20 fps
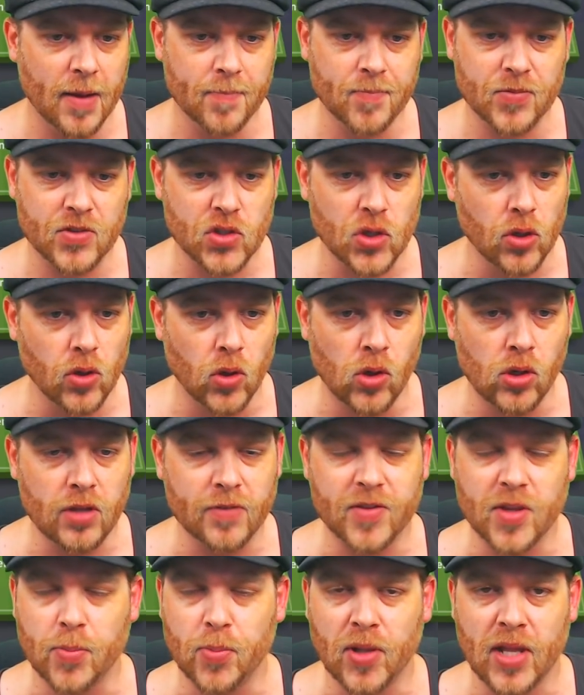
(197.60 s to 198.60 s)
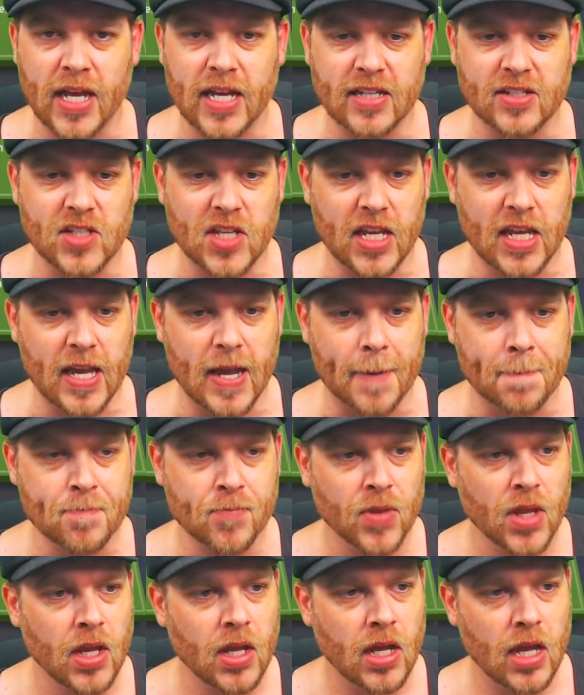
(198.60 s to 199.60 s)
So all of the players here,
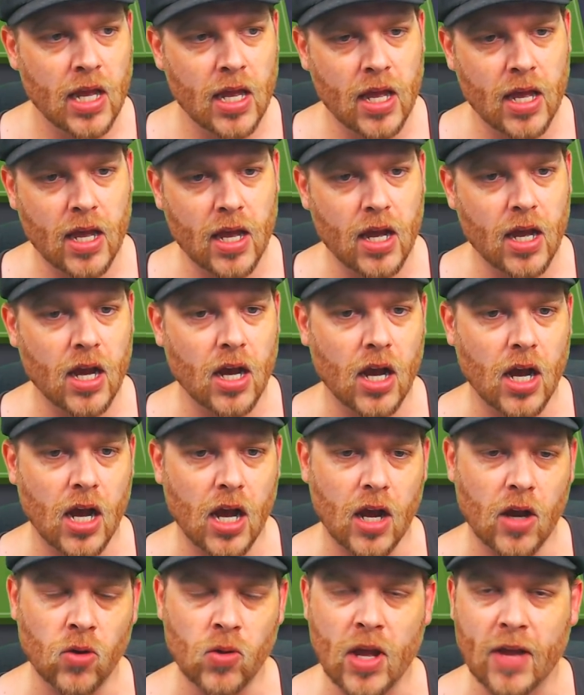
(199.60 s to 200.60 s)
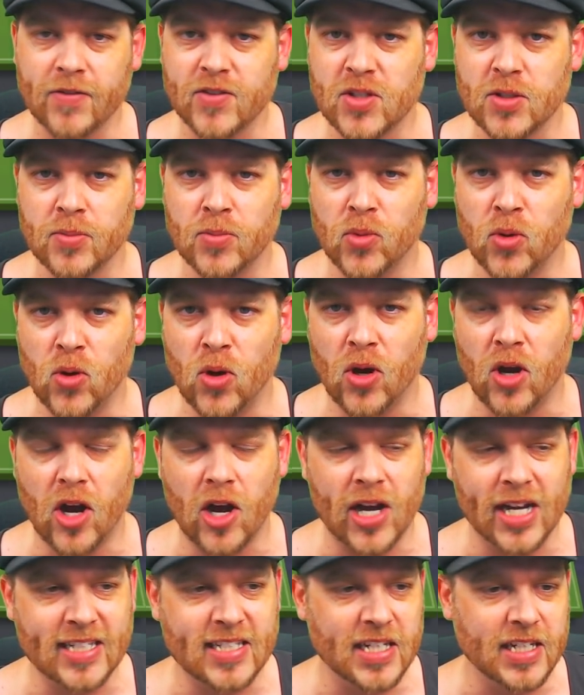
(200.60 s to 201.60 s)
I'll have some more
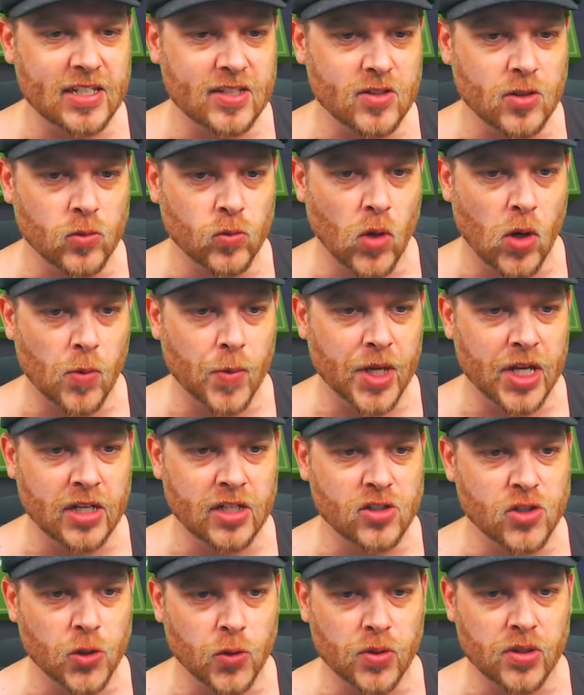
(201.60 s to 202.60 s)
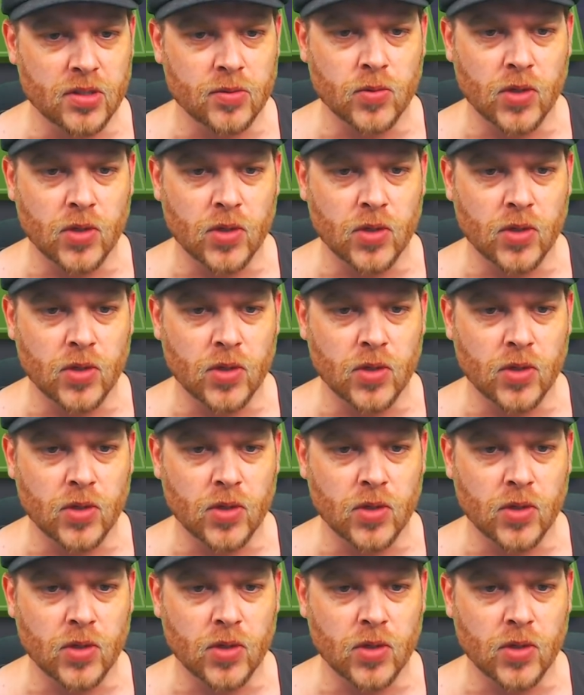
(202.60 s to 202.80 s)
ideas on what we're going to do with them,